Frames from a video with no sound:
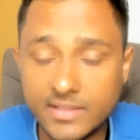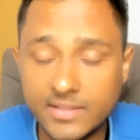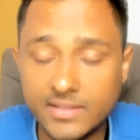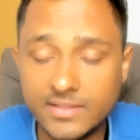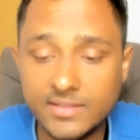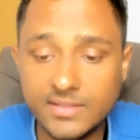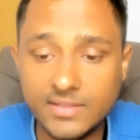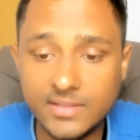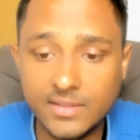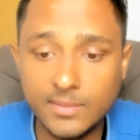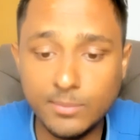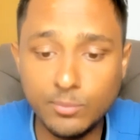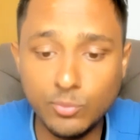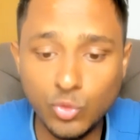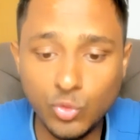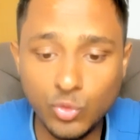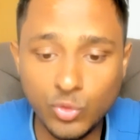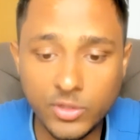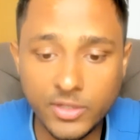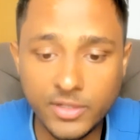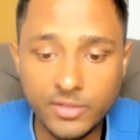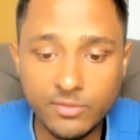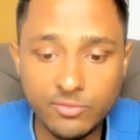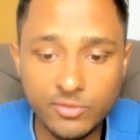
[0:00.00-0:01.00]
is the
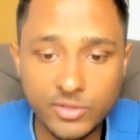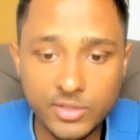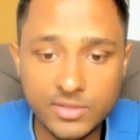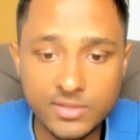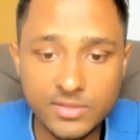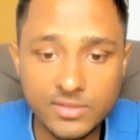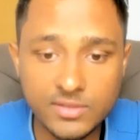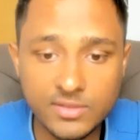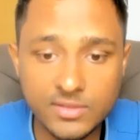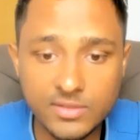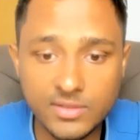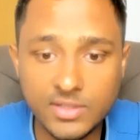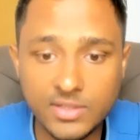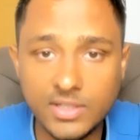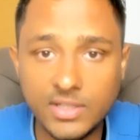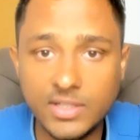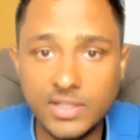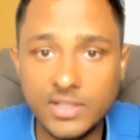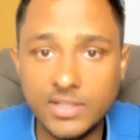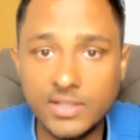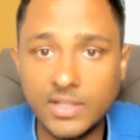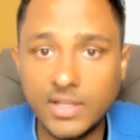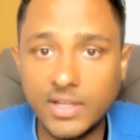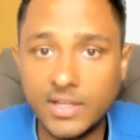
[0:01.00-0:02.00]
mood in which the
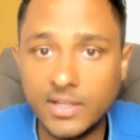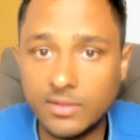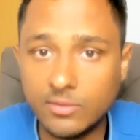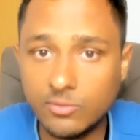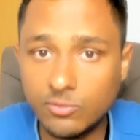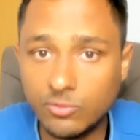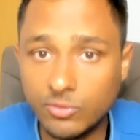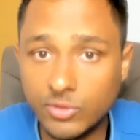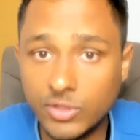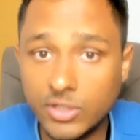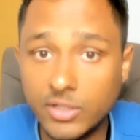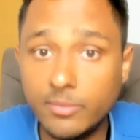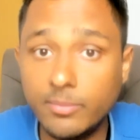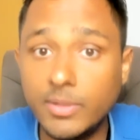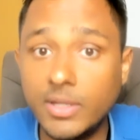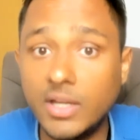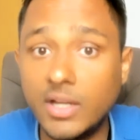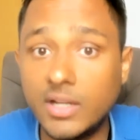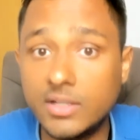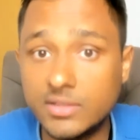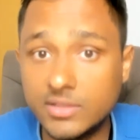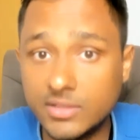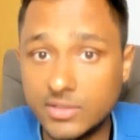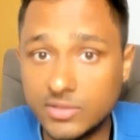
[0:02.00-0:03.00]
Gita will be
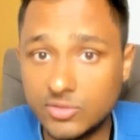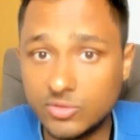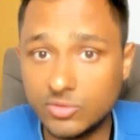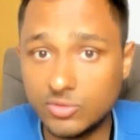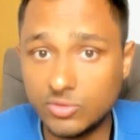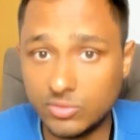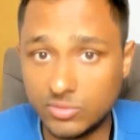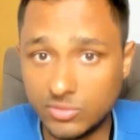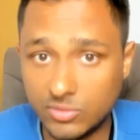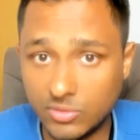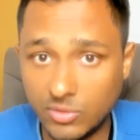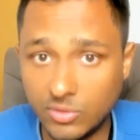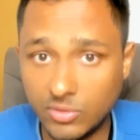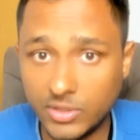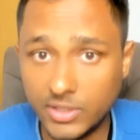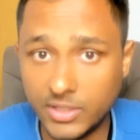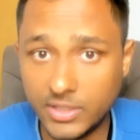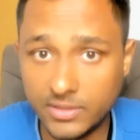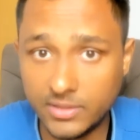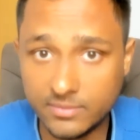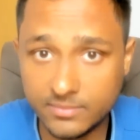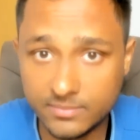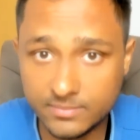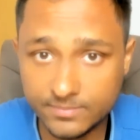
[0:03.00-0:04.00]
understood
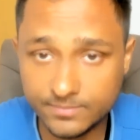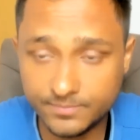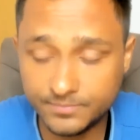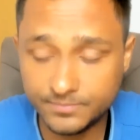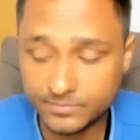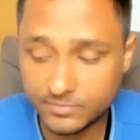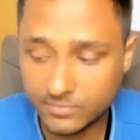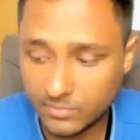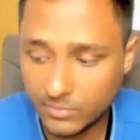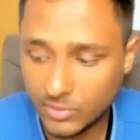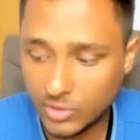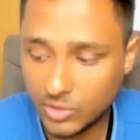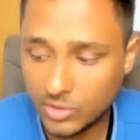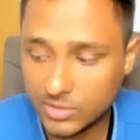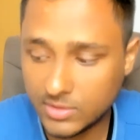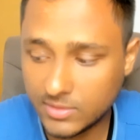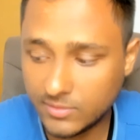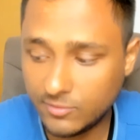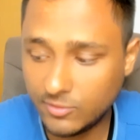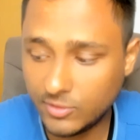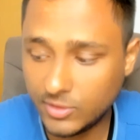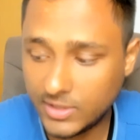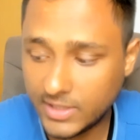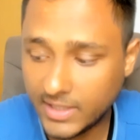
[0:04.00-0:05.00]
only. Because
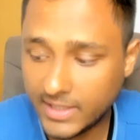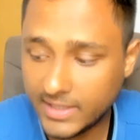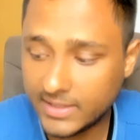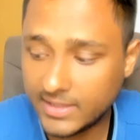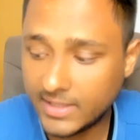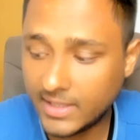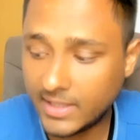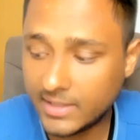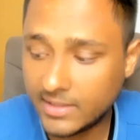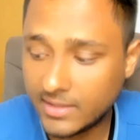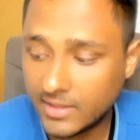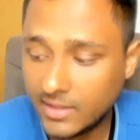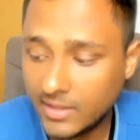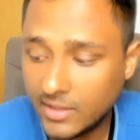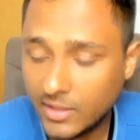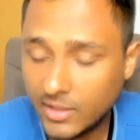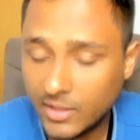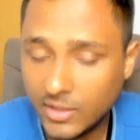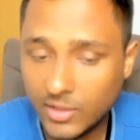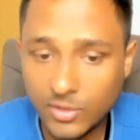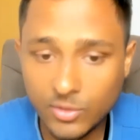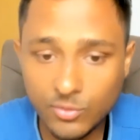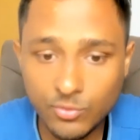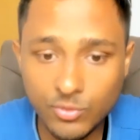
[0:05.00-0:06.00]
if we think that
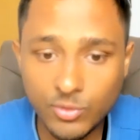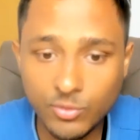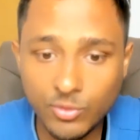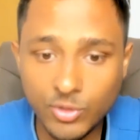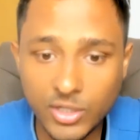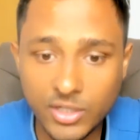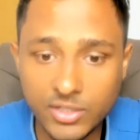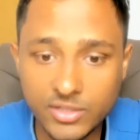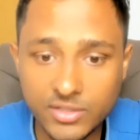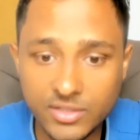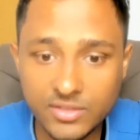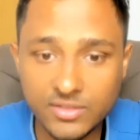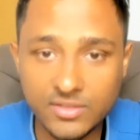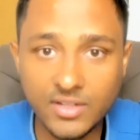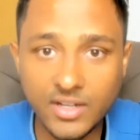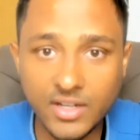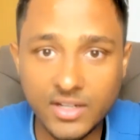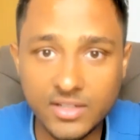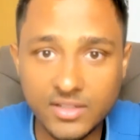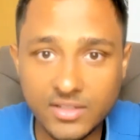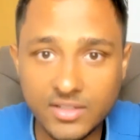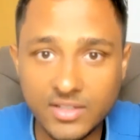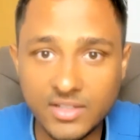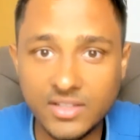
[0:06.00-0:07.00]
we will
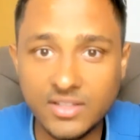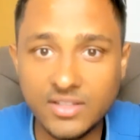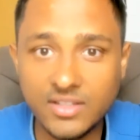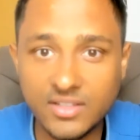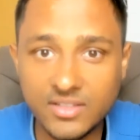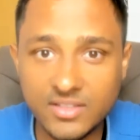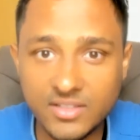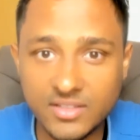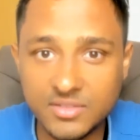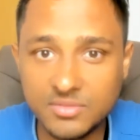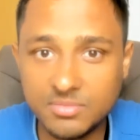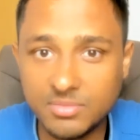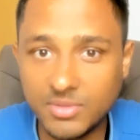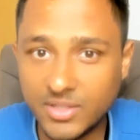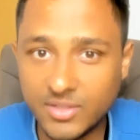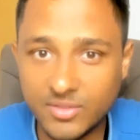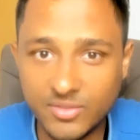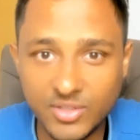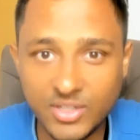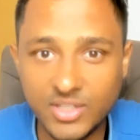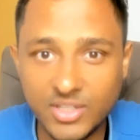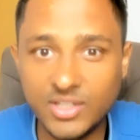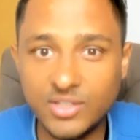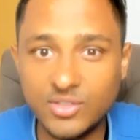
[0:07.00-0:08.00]
understand the Gita just by
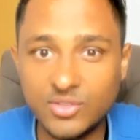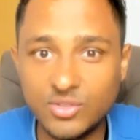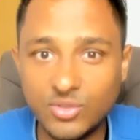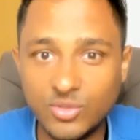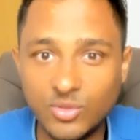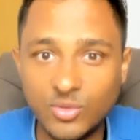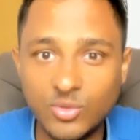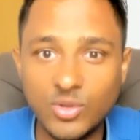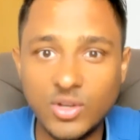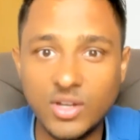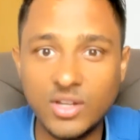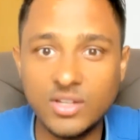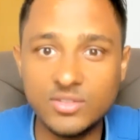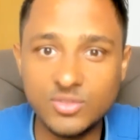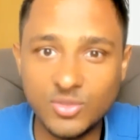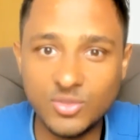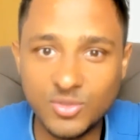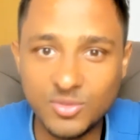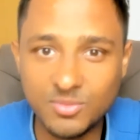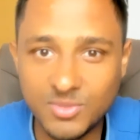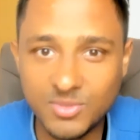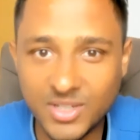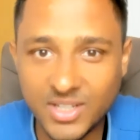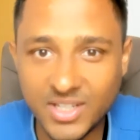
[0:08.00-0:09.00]
reading shlokas
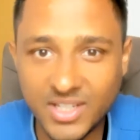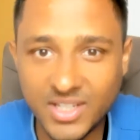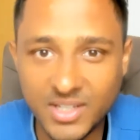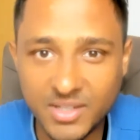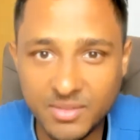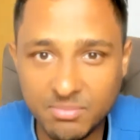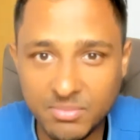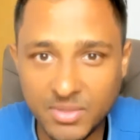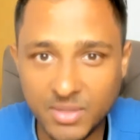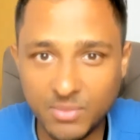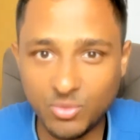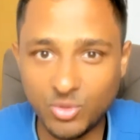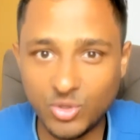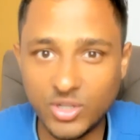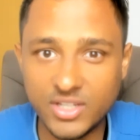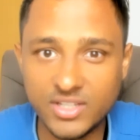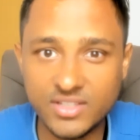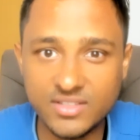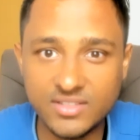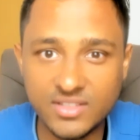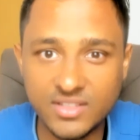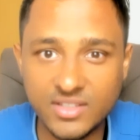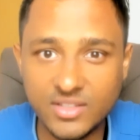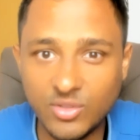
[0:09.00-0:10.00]
or by
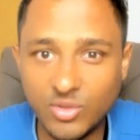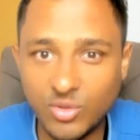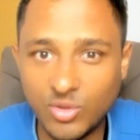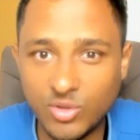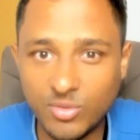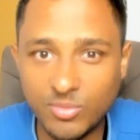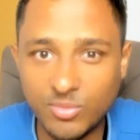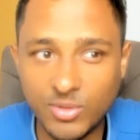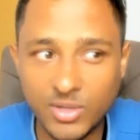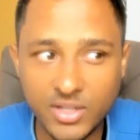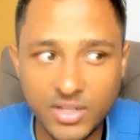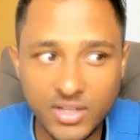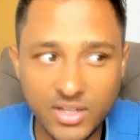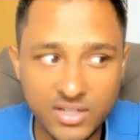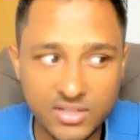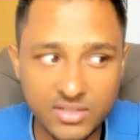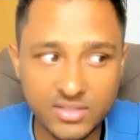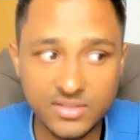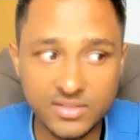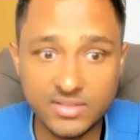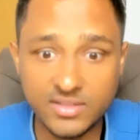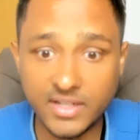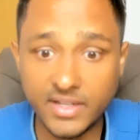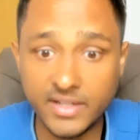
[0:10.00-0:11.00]
memorizing or by
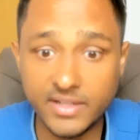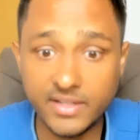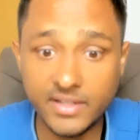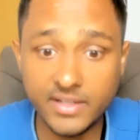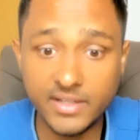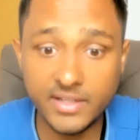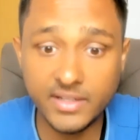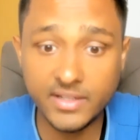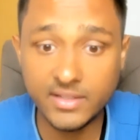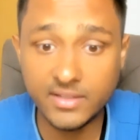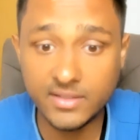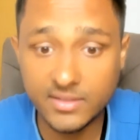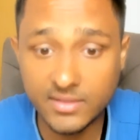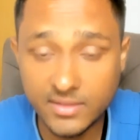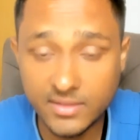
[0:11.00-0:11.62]
understanding,